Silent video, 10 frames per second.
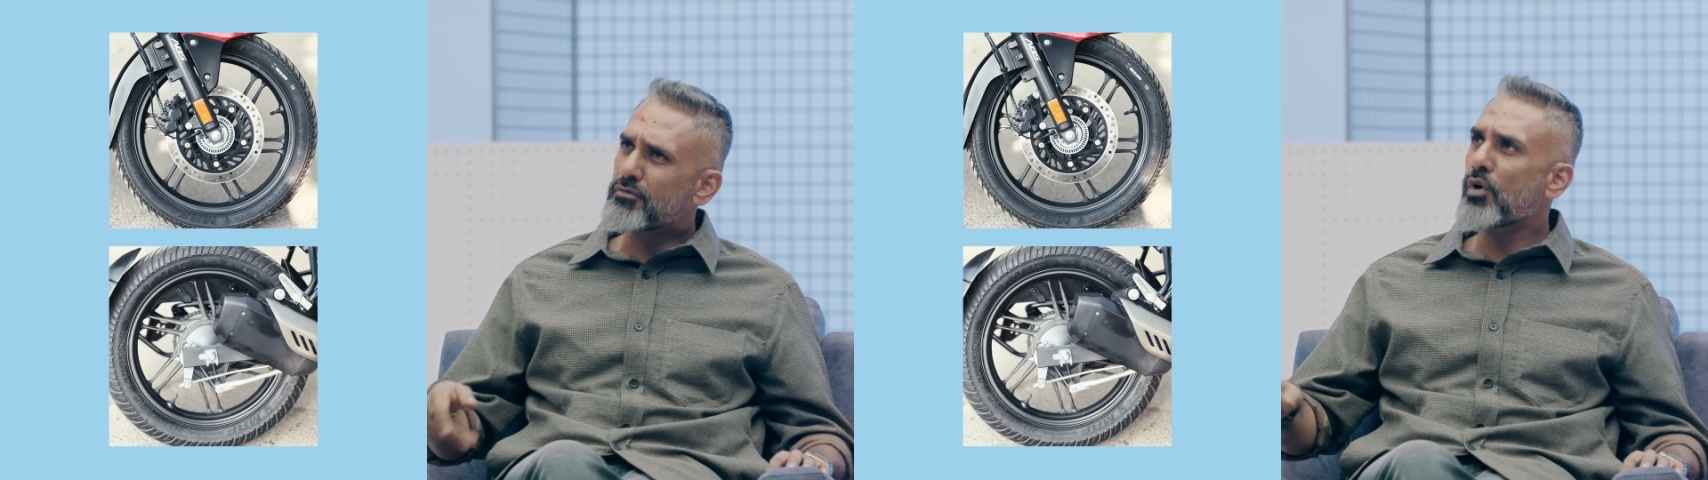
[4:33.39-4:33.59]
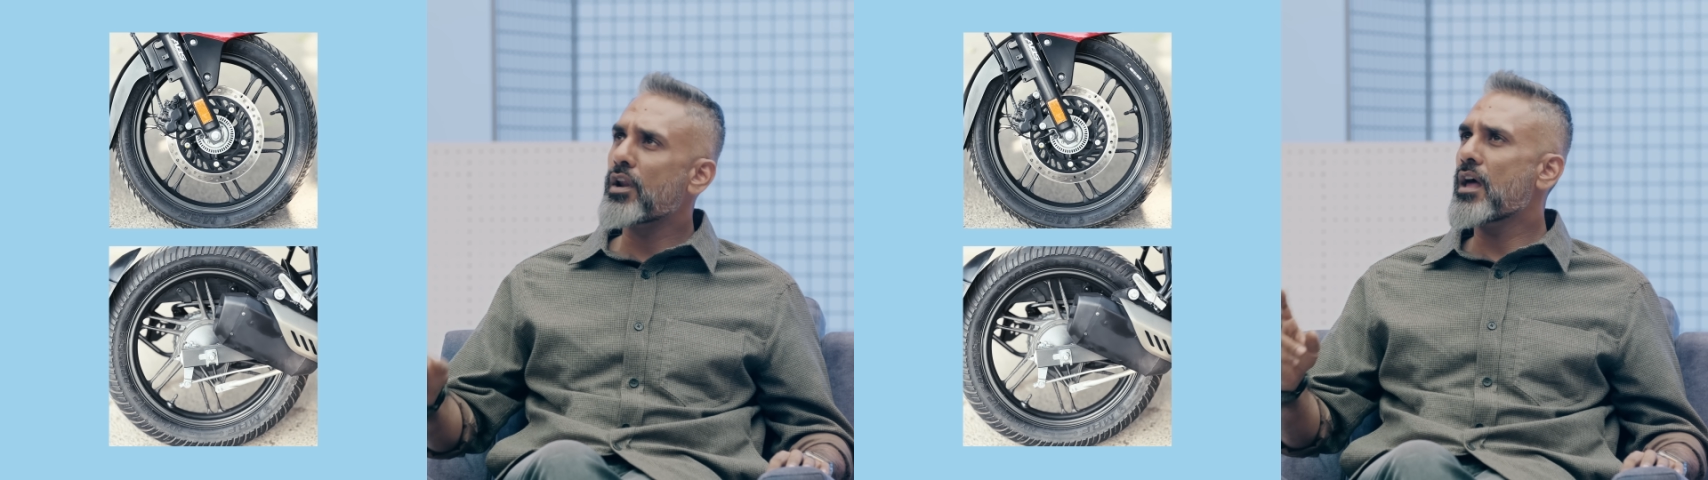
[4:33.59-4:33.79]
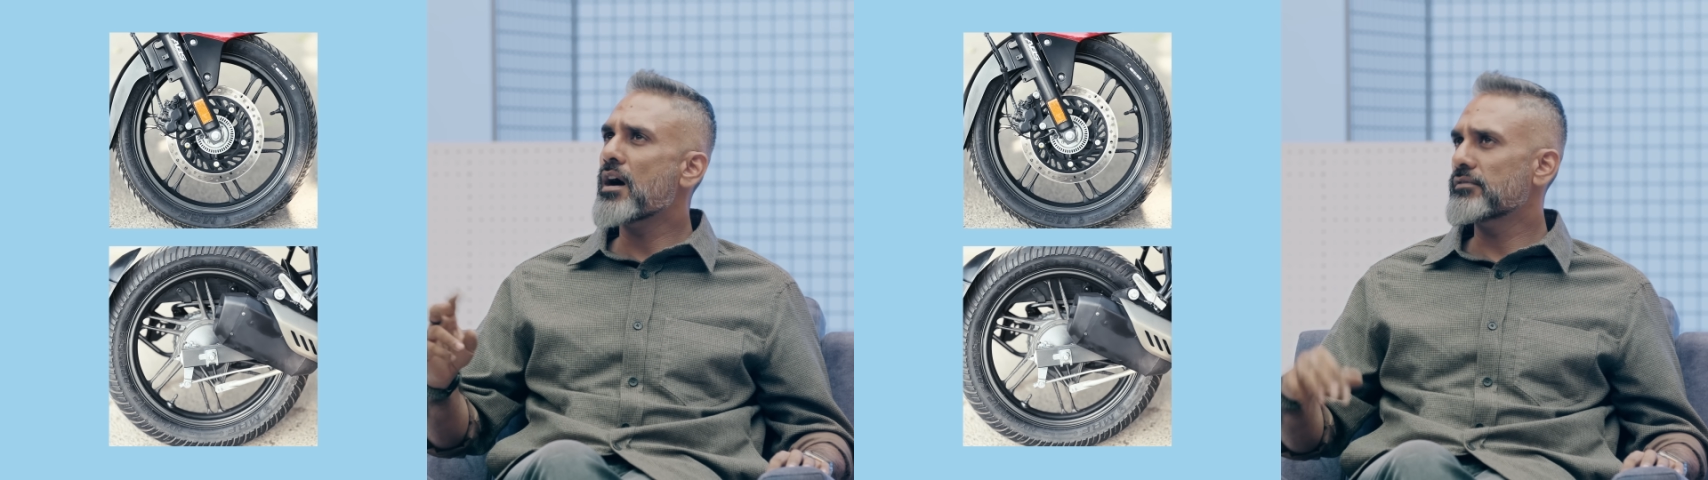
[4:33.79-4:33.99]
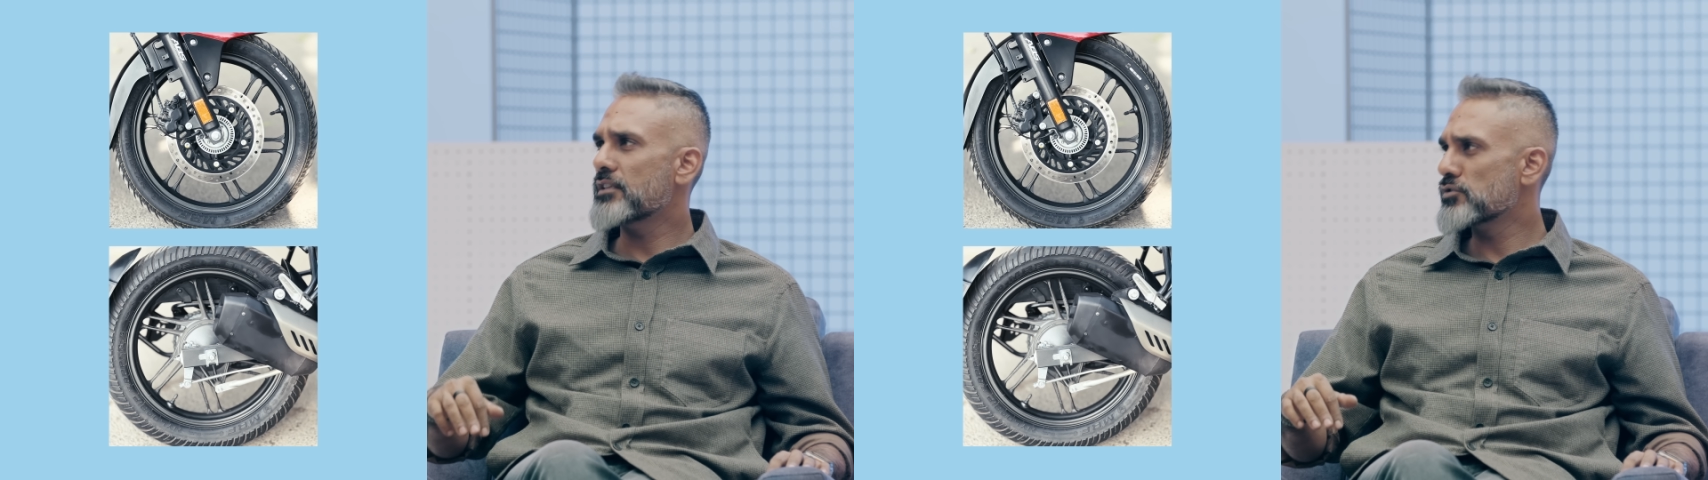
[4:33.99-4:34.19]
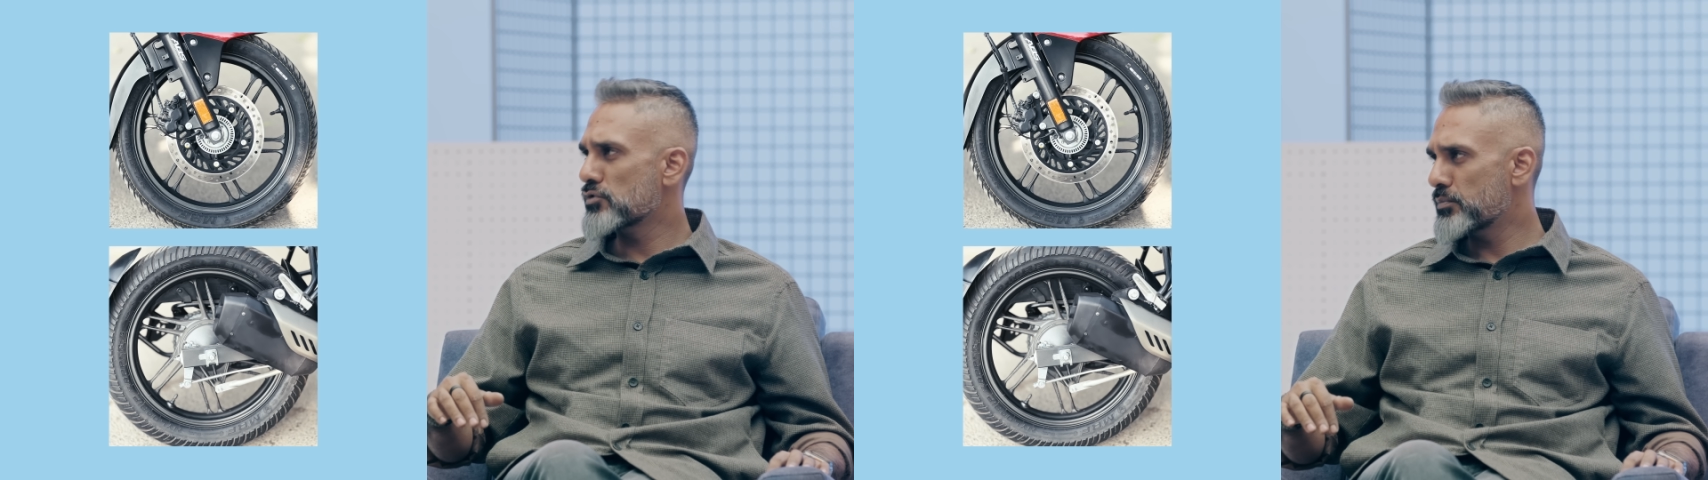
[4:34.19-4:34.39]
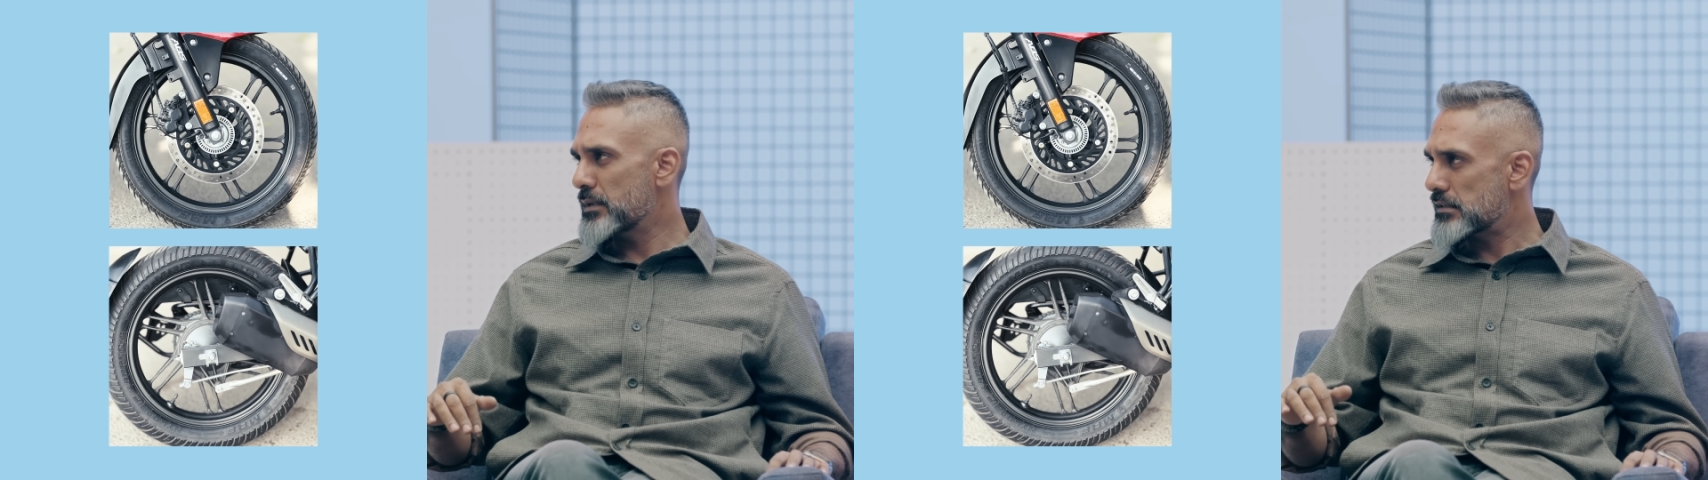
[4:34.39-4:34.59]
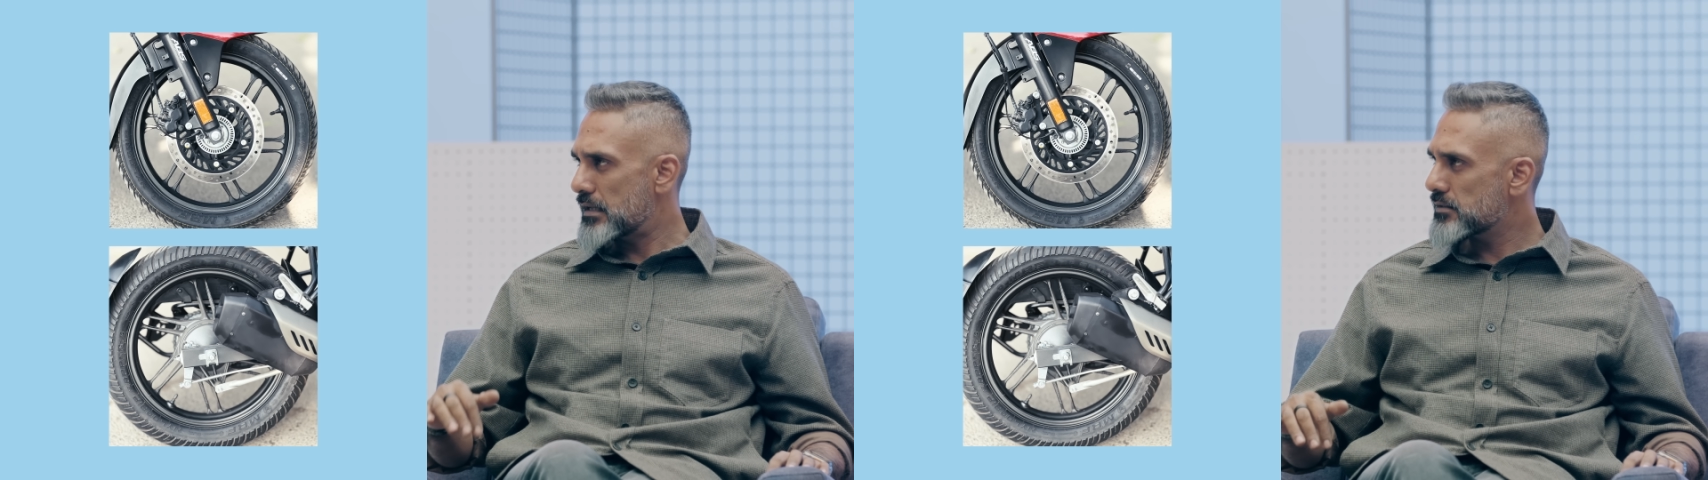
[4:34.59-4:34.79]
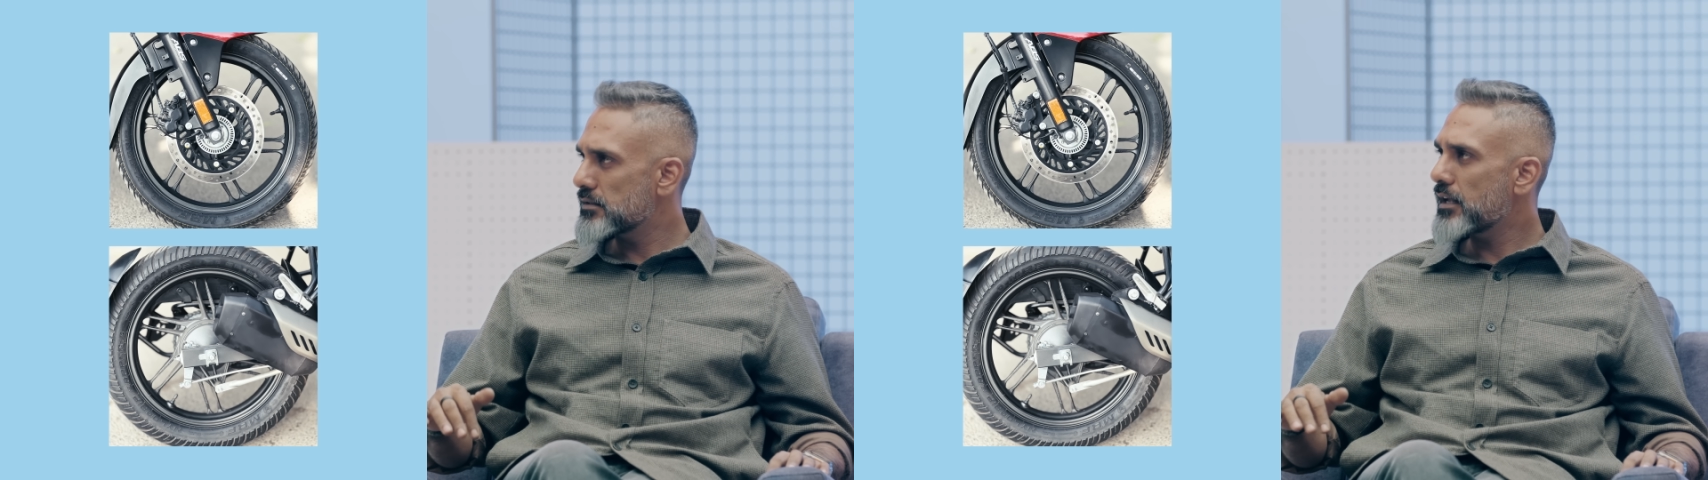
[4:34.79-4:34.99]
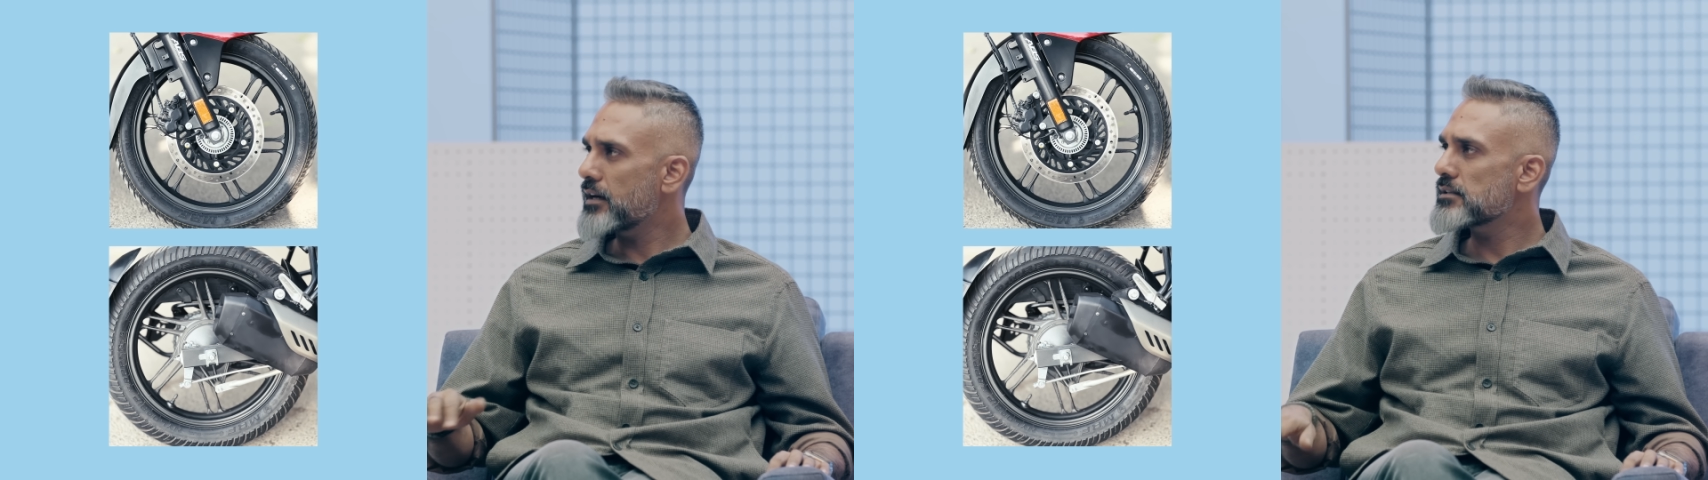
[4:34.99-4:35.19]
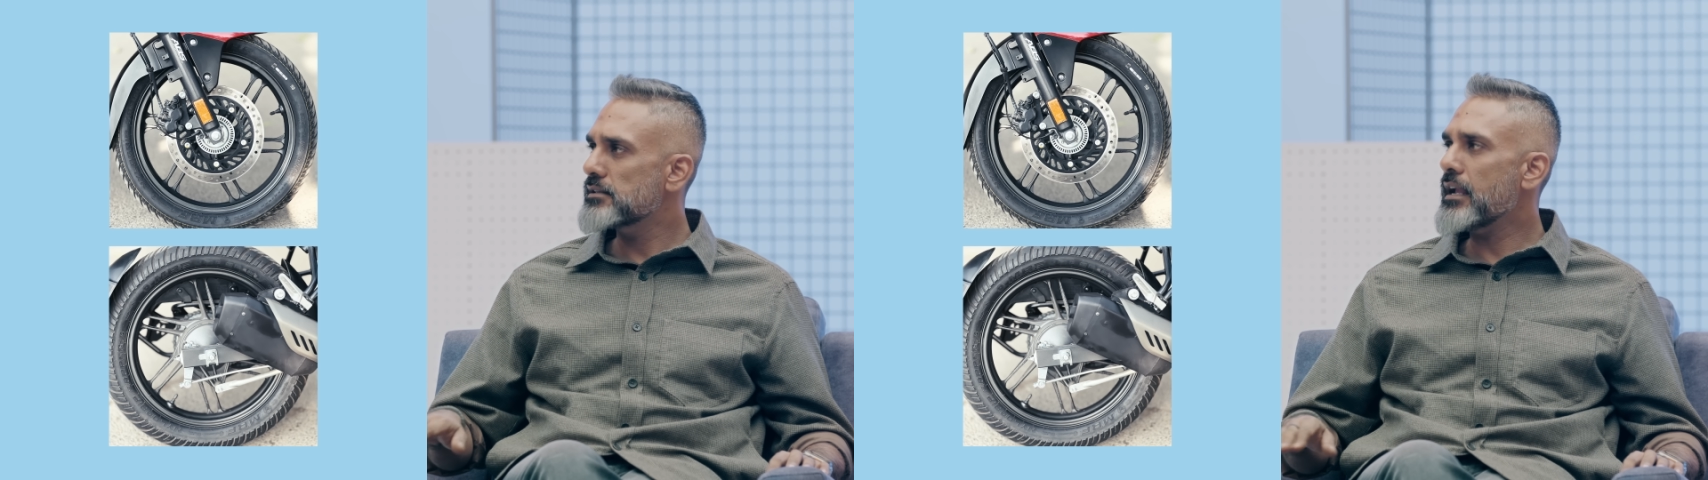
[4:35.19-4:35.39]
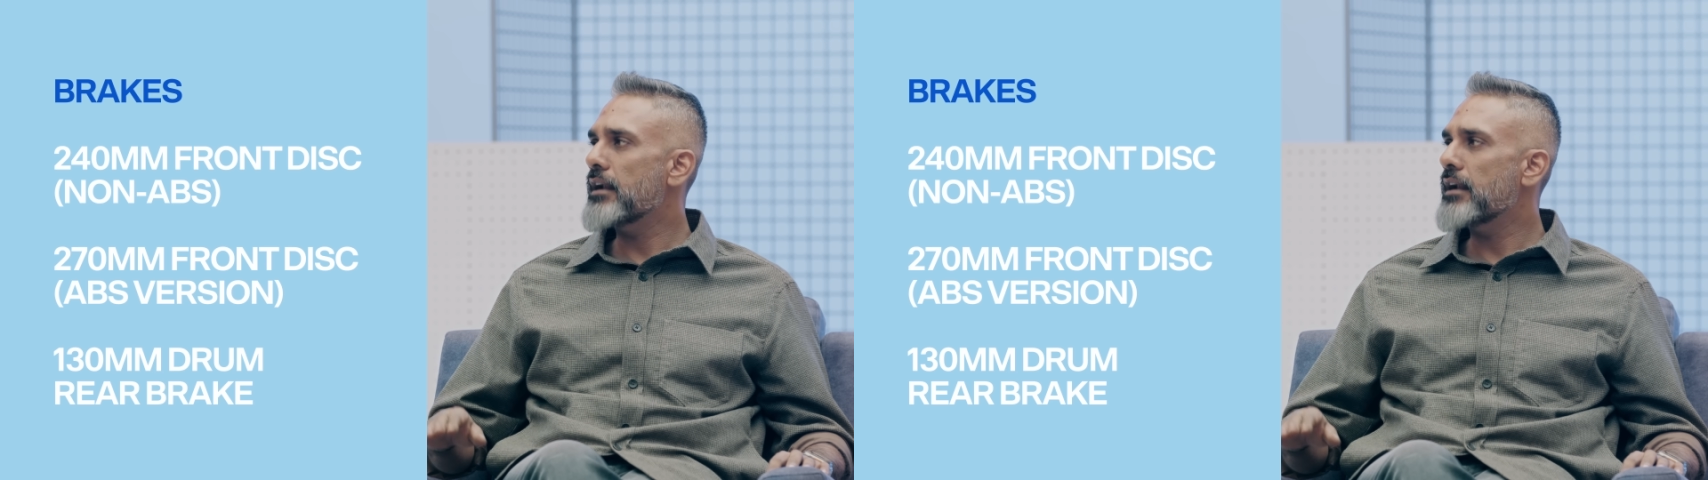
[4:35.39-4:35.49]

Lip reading: ₹4,500 less than that is the